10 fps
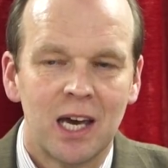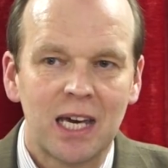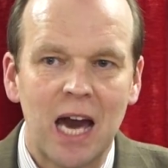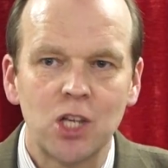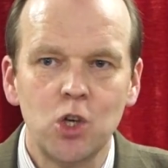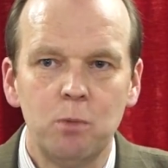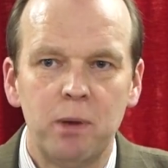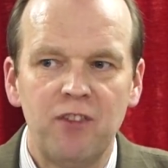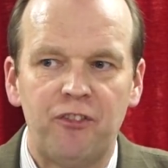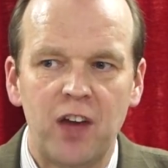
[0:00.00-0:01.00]
Can you
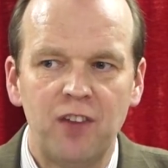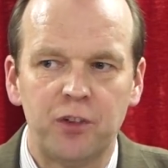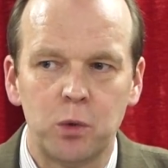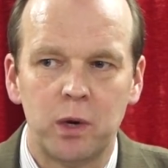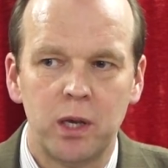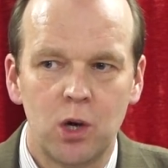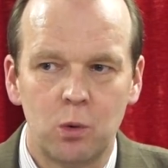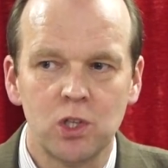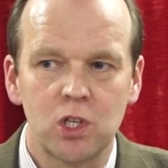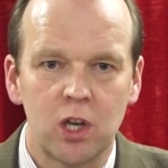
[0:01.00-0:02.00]
be faithful when no
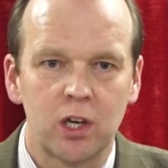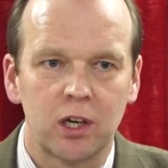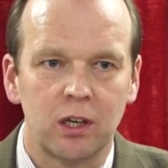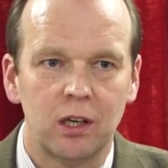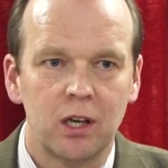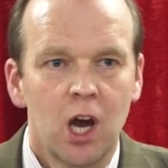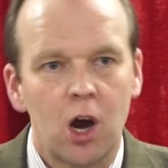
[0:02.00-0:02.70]
one's looking?